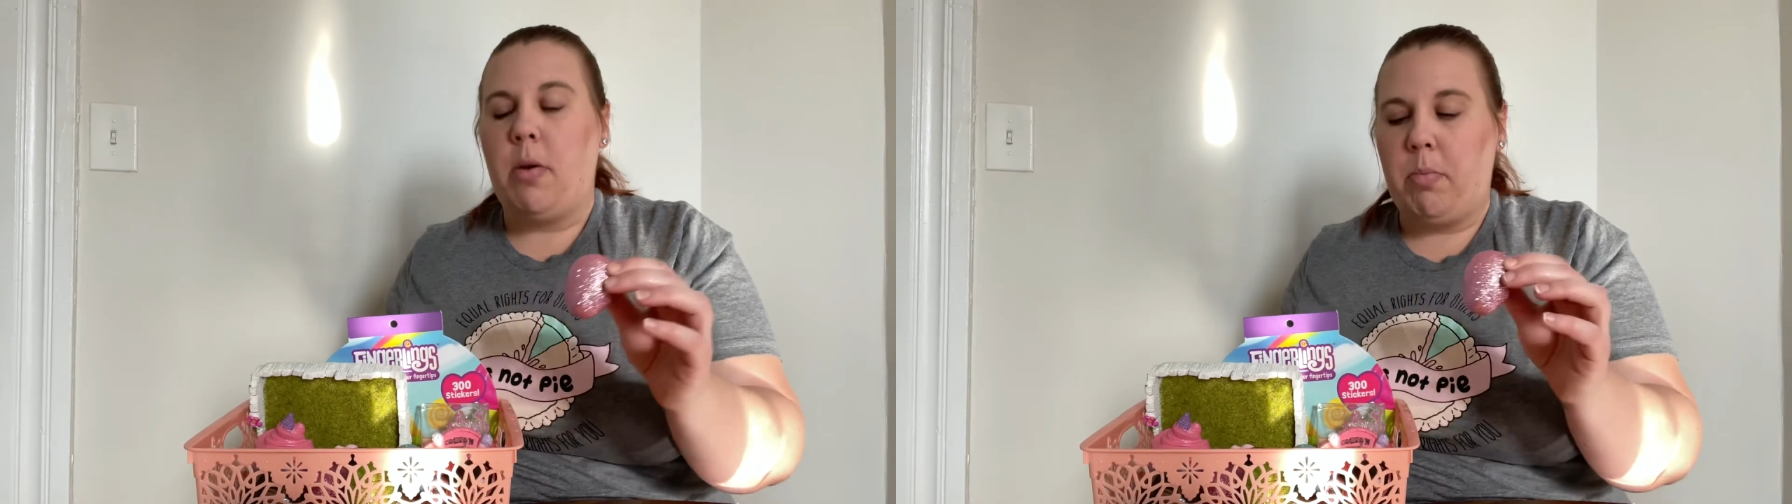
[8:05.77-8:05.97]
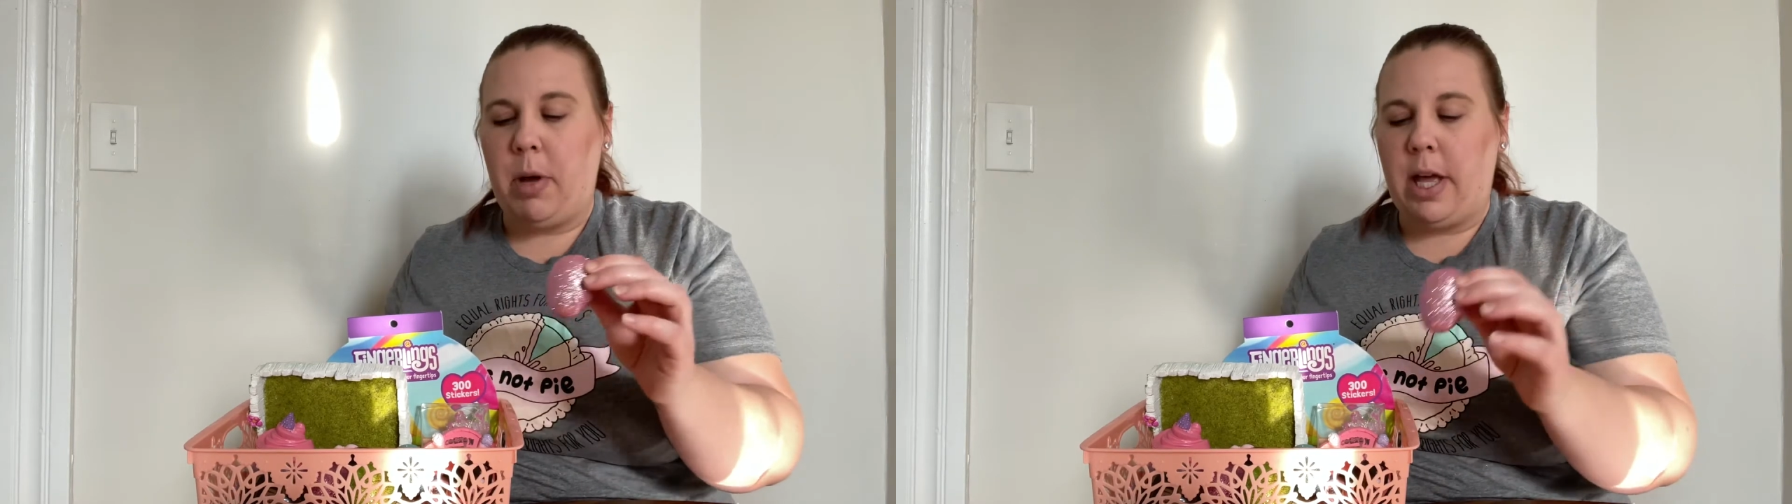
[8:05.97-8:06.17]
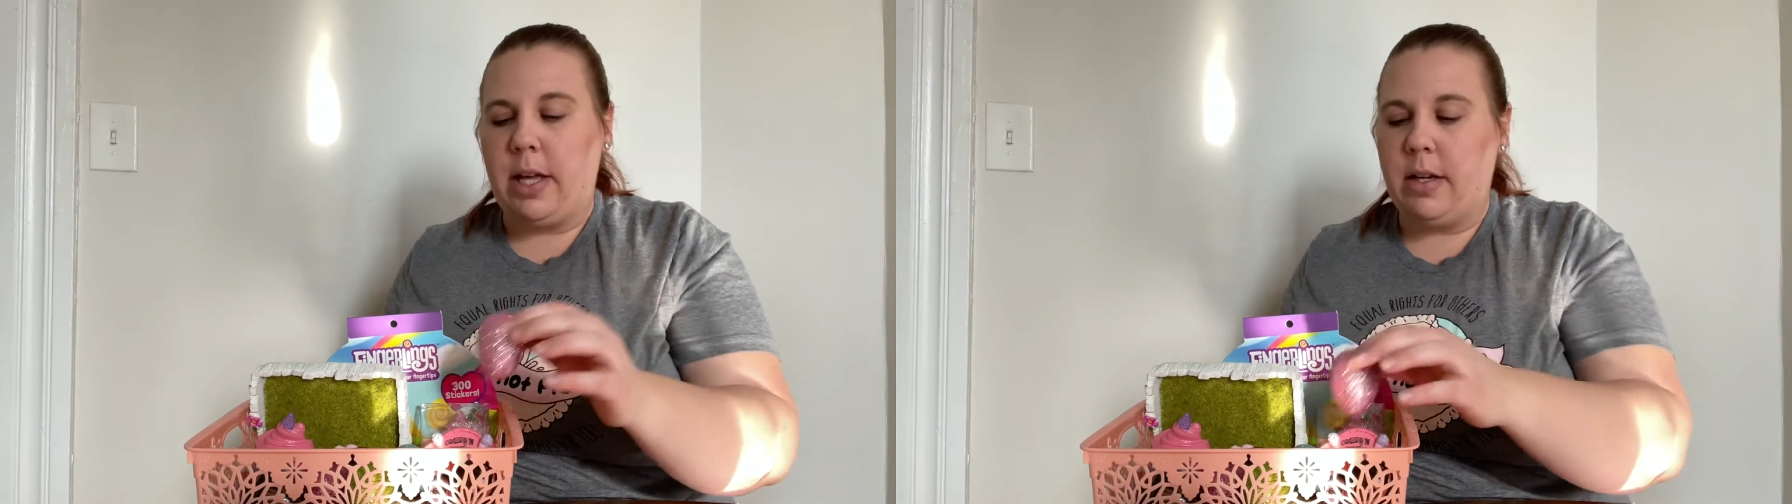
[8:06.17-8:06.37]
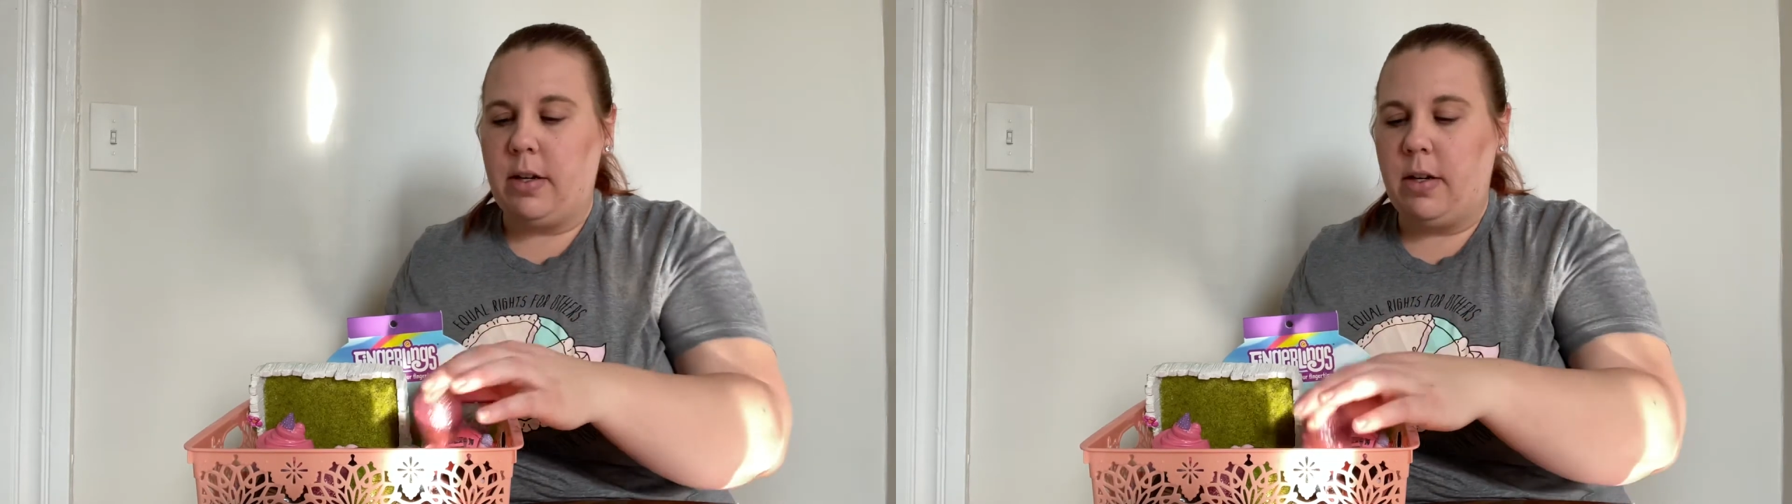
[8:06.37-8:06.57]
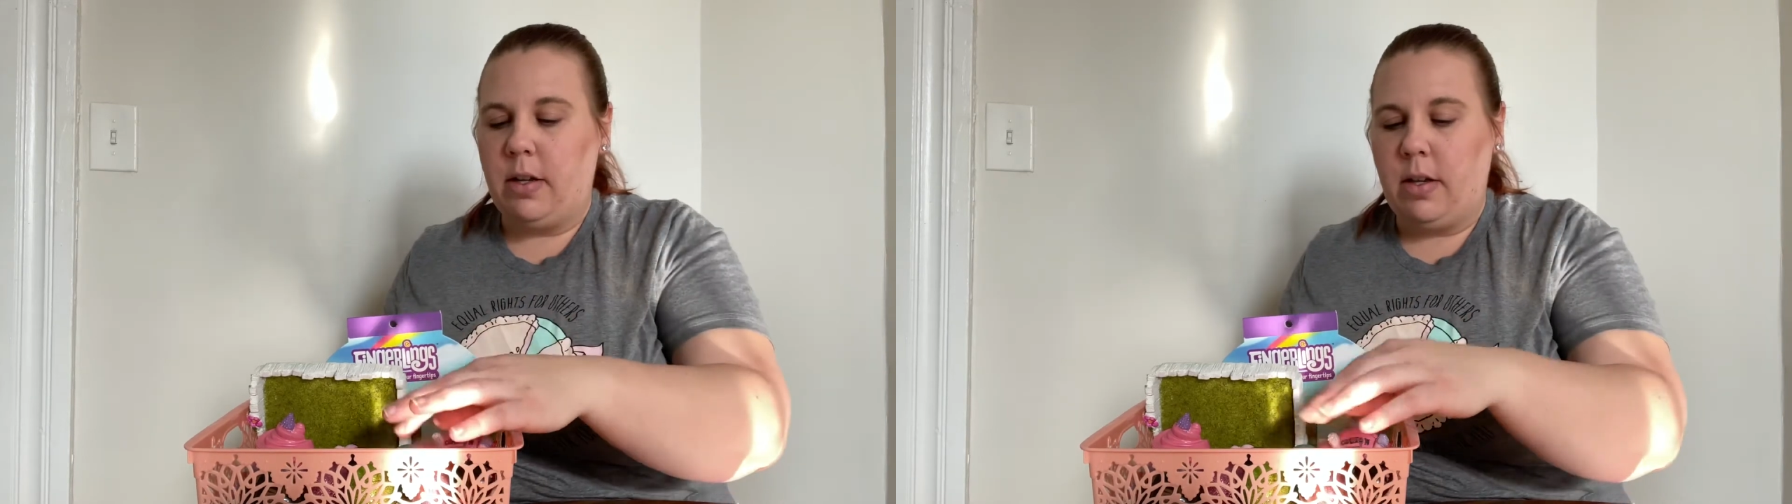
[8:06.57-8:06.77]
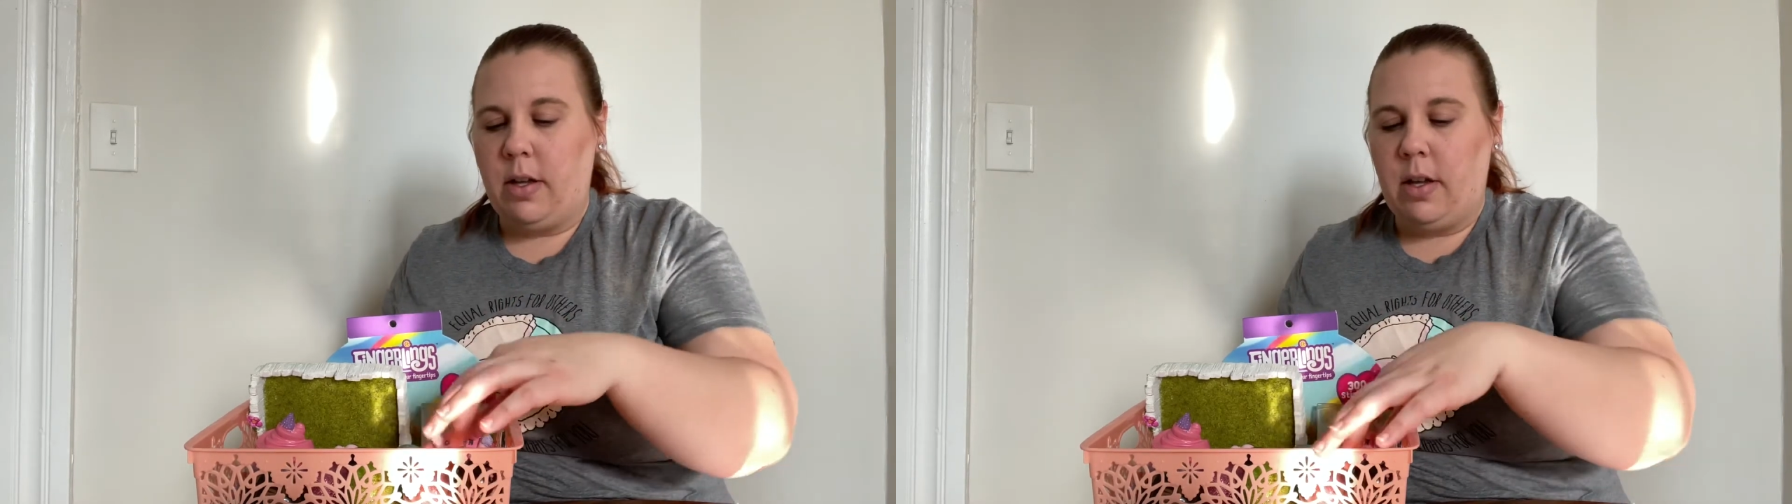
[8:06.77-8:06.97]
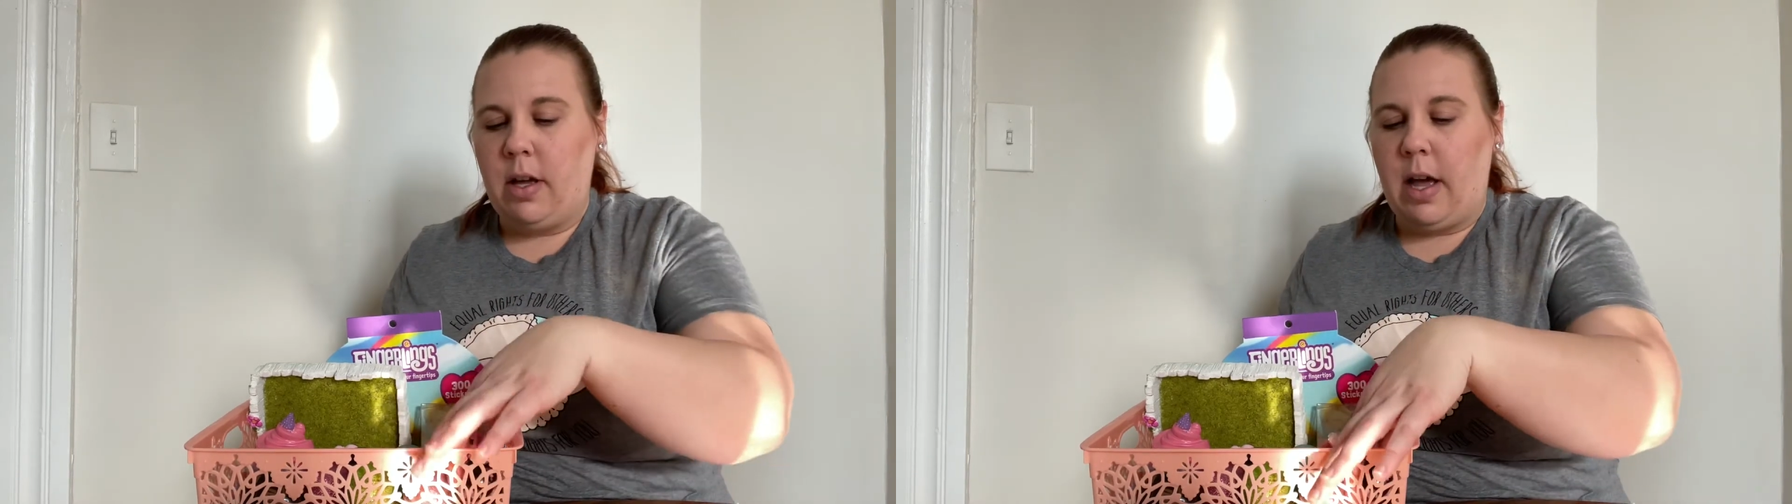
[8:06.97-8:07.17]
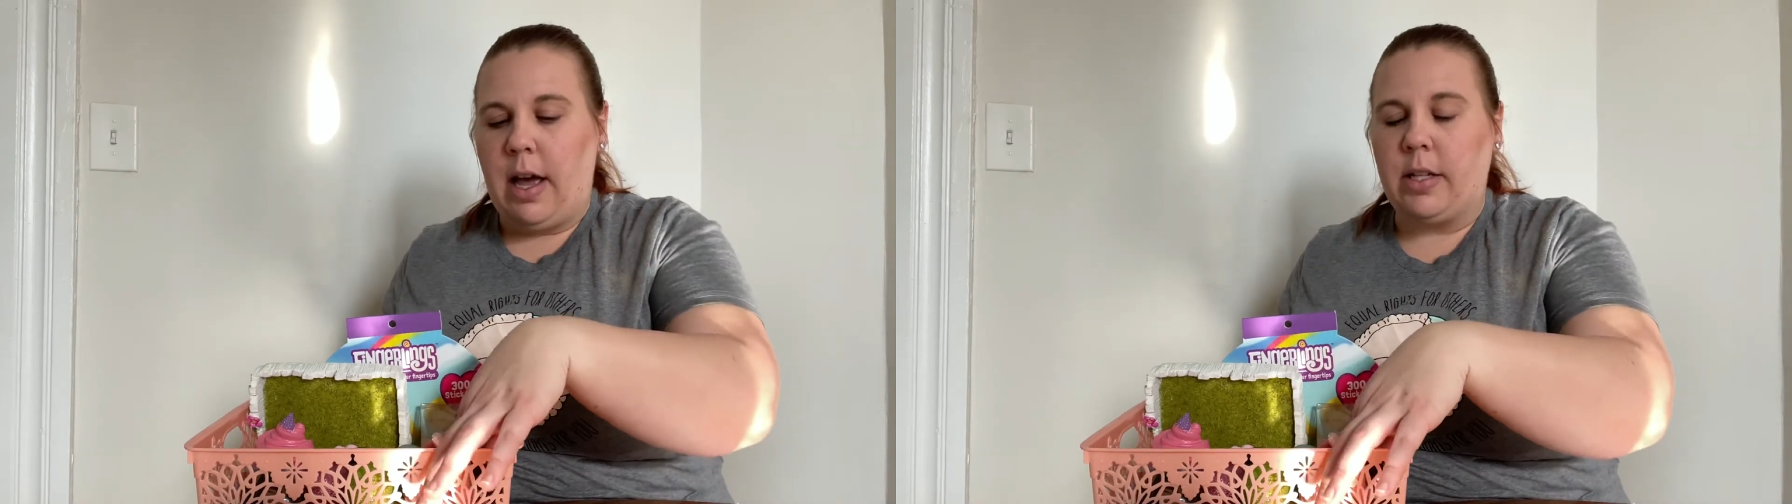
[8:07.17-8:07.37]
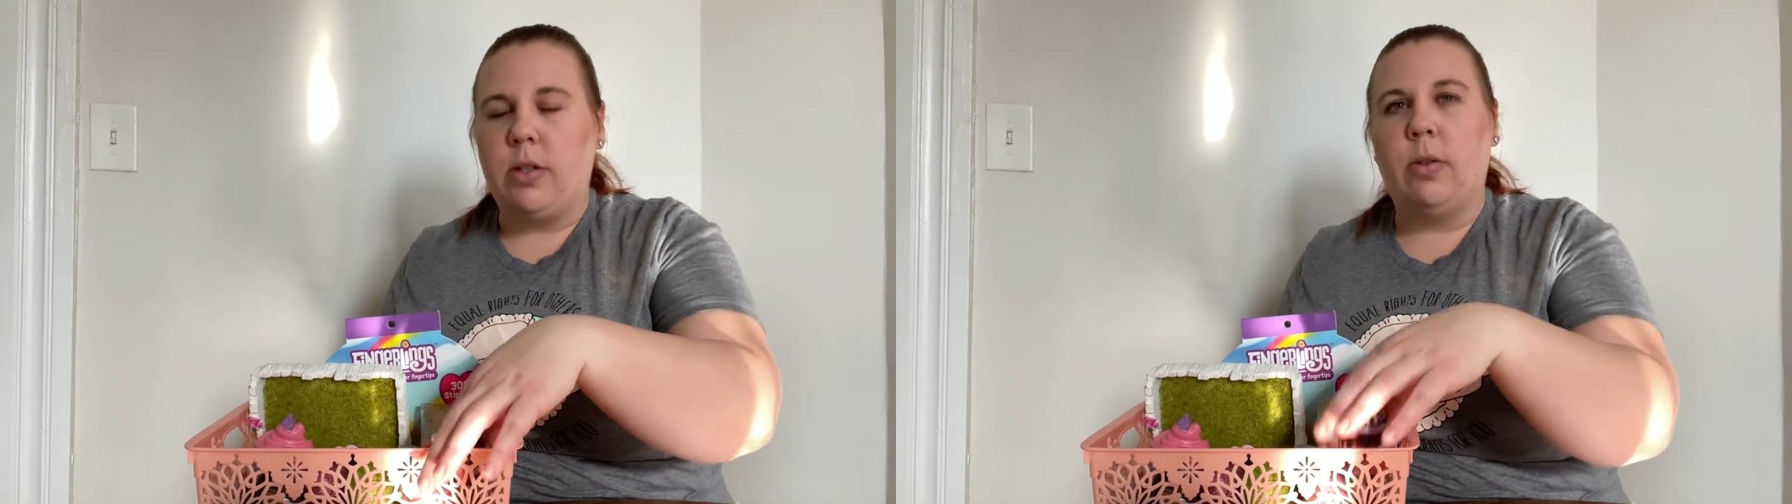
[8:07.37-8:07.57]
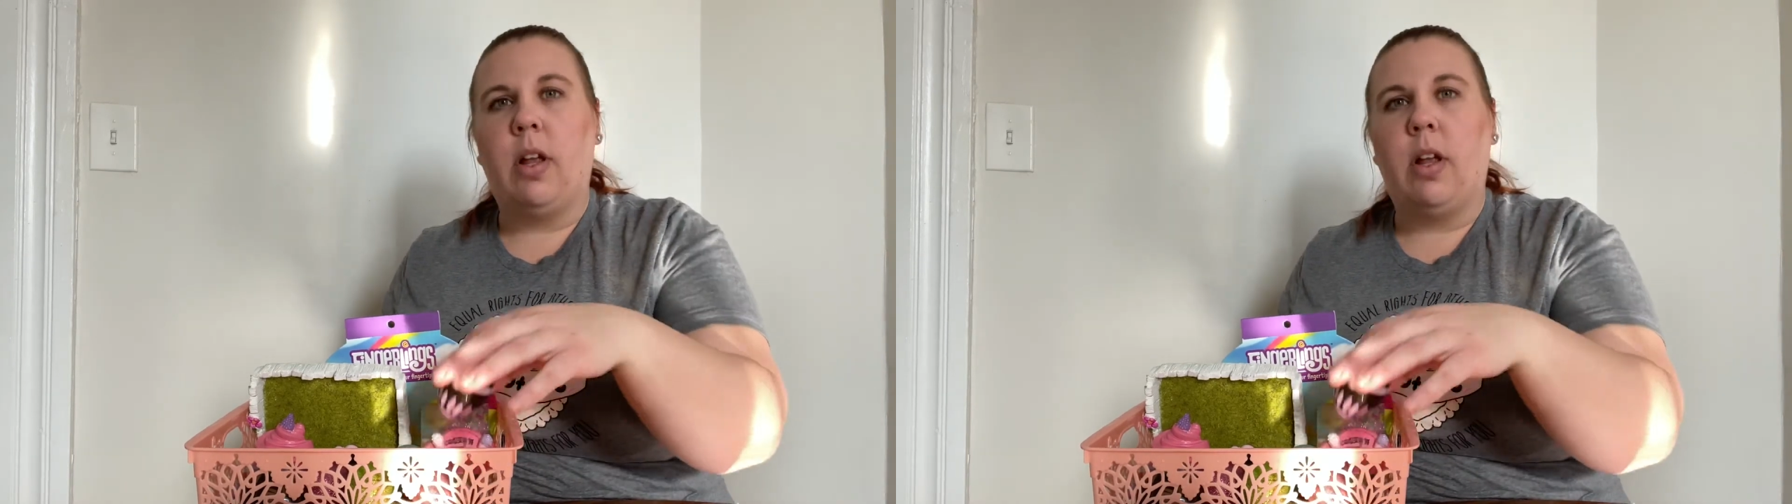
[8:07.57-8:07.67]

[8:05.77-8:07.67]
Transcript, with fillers: But I do